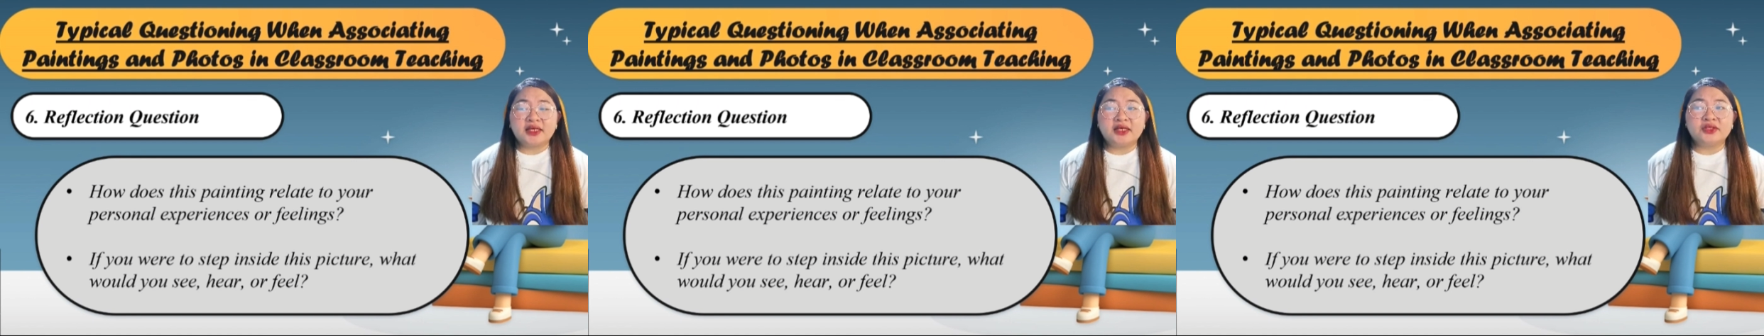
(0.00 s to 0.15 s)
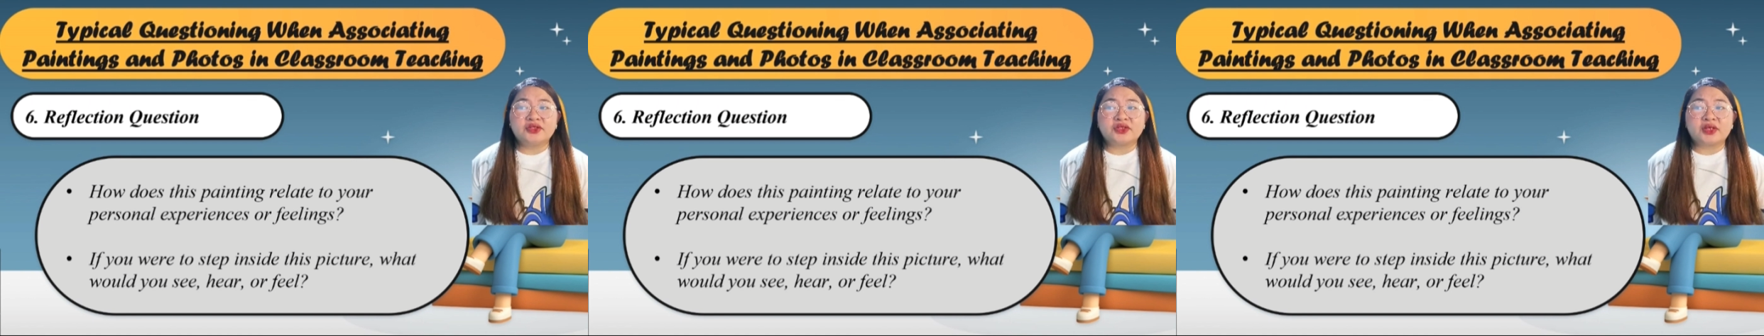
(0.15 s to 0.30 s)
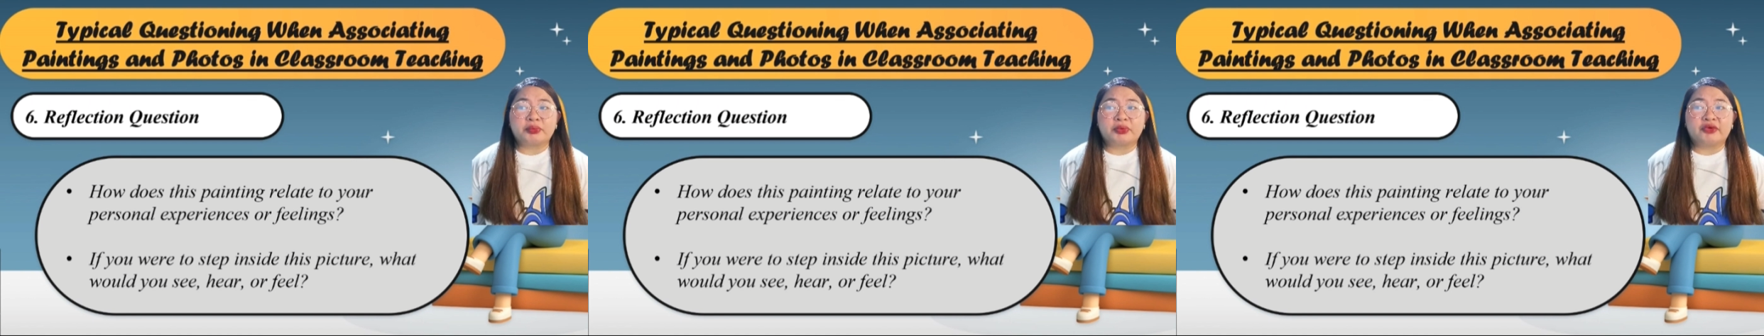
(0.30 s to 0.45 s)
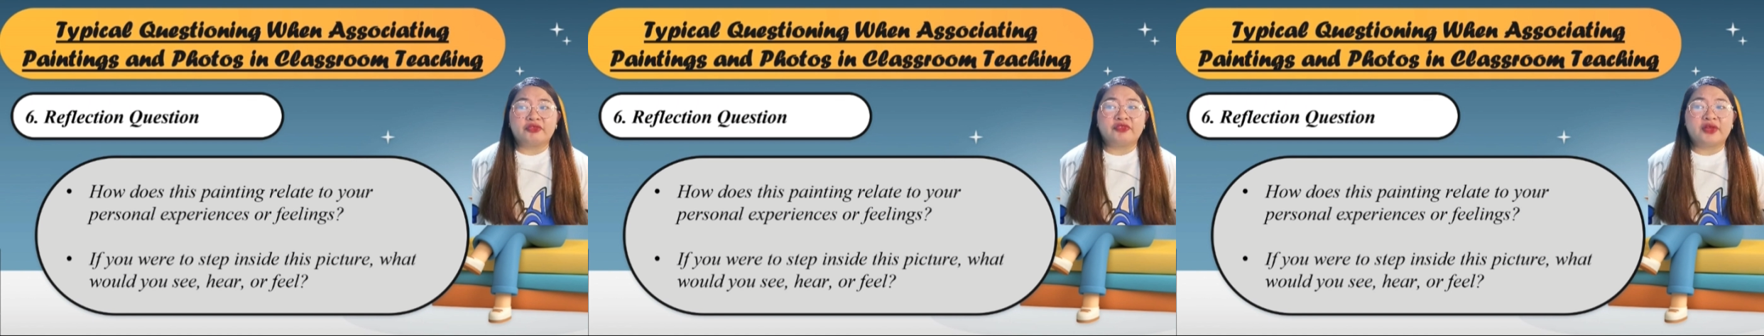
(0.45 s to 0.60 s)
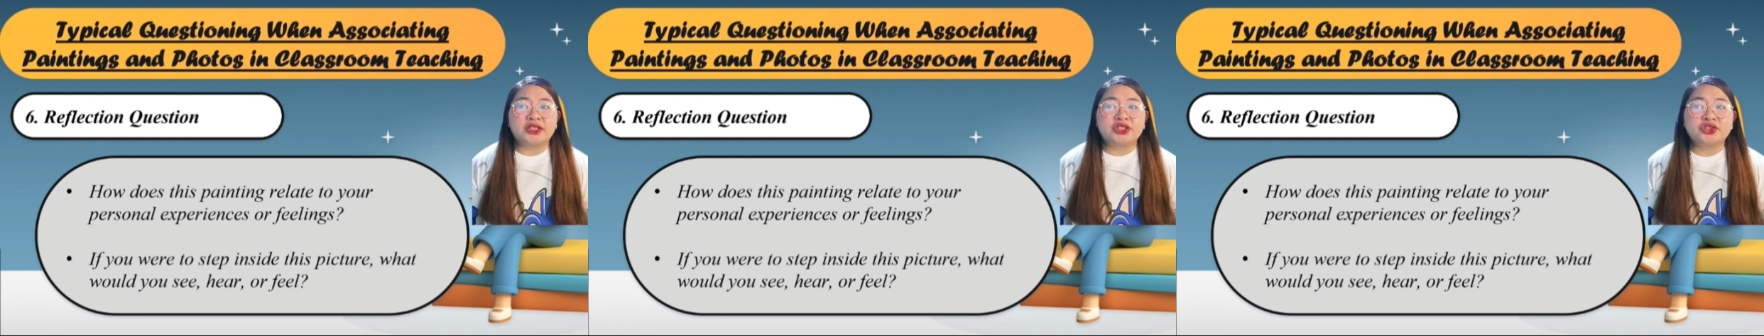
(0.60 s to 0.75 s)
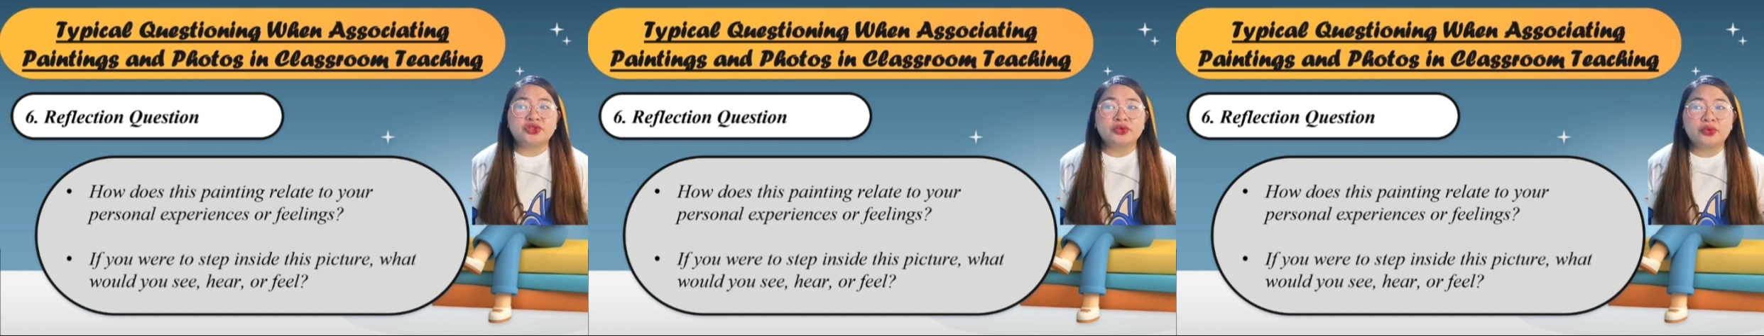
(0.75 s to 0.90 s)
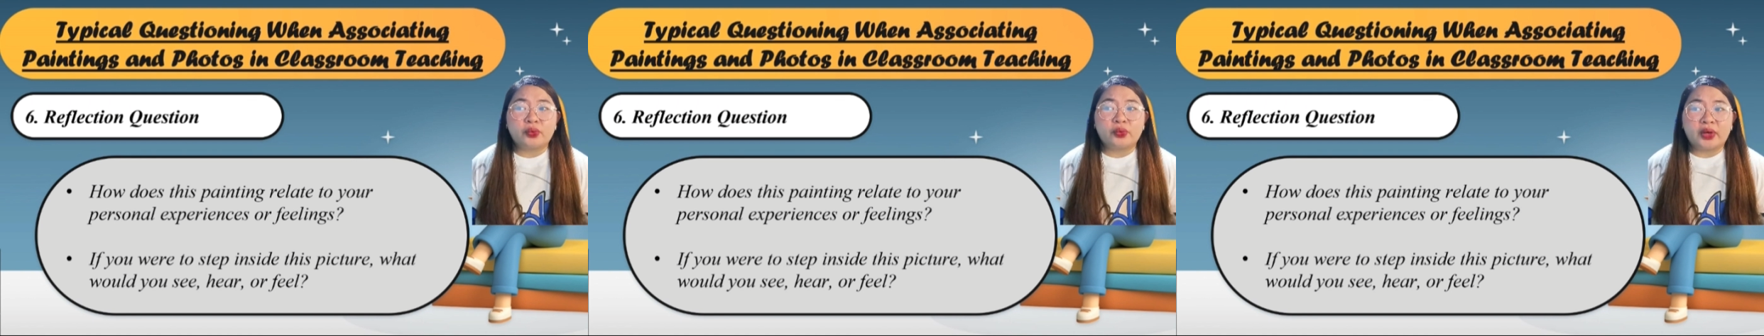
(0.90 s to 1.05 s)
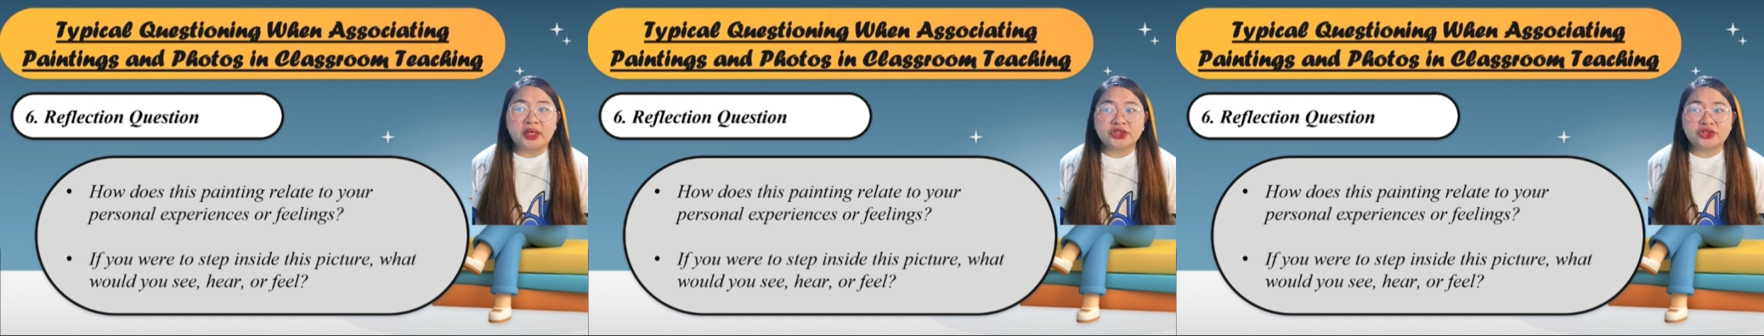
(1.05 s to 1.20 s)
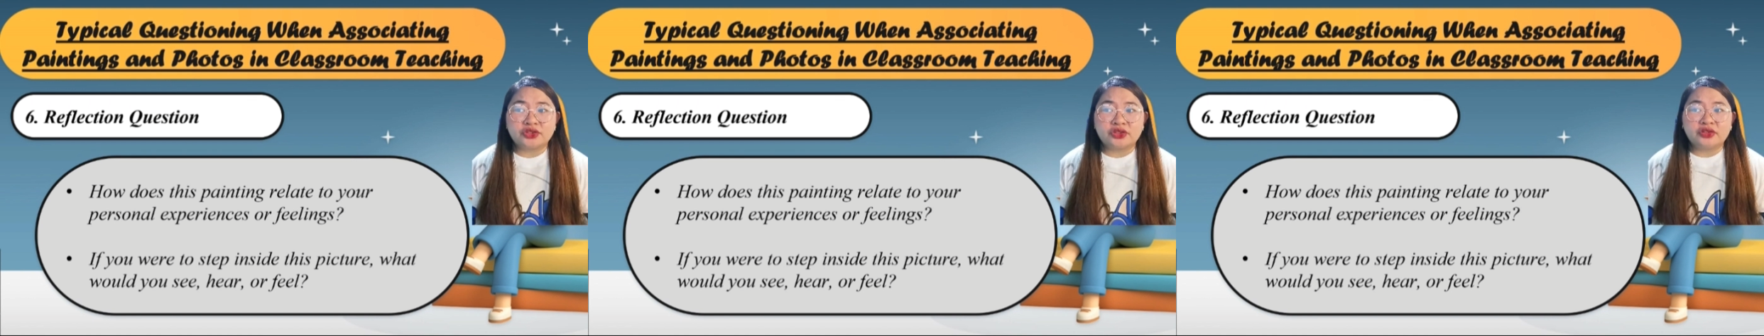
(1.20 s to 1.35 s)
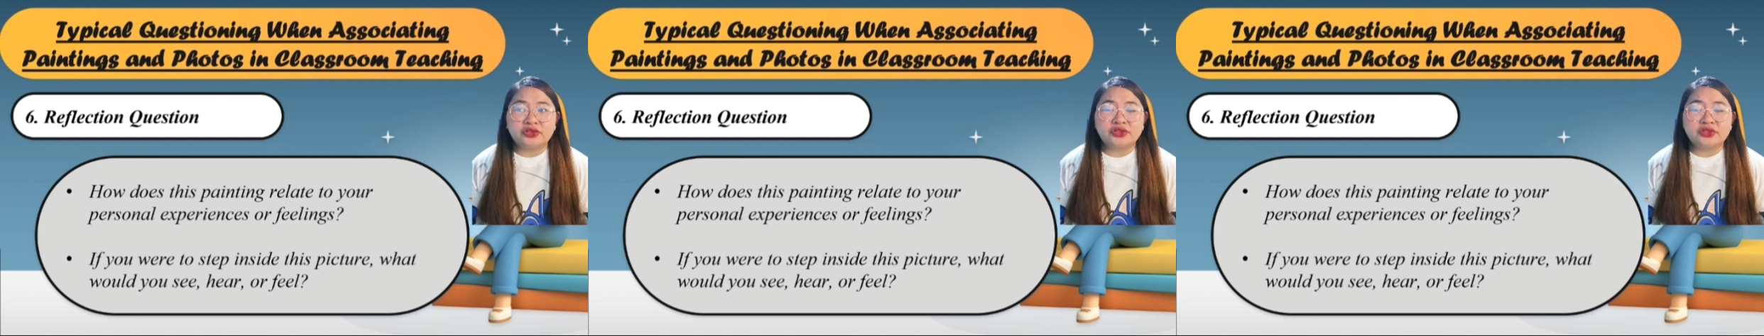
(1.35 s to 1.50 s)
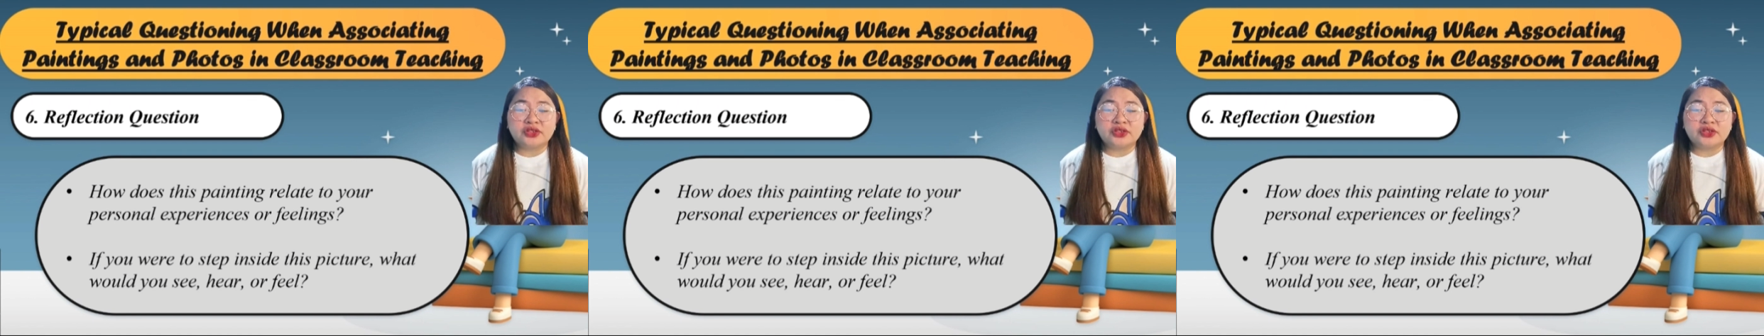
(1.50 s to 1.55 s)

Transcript: reflection questions,